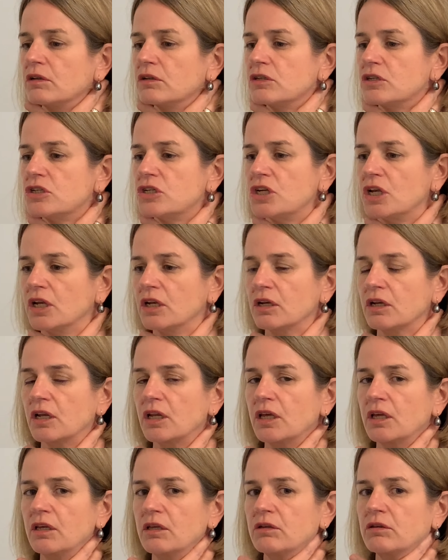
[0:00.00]

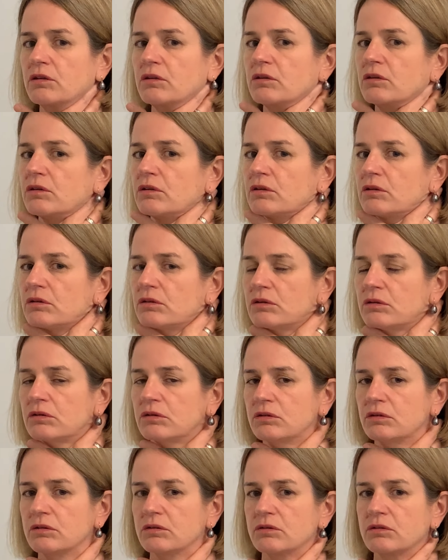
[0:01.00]
Gently
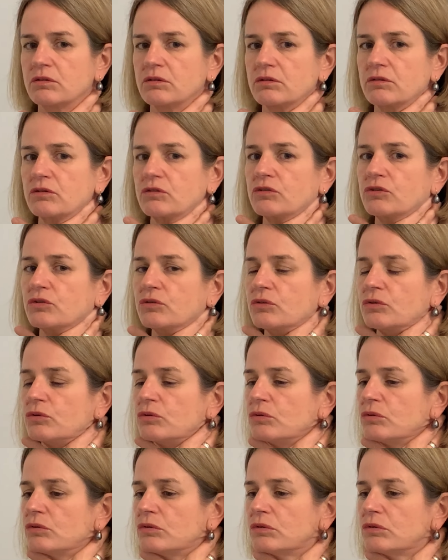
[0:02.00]
do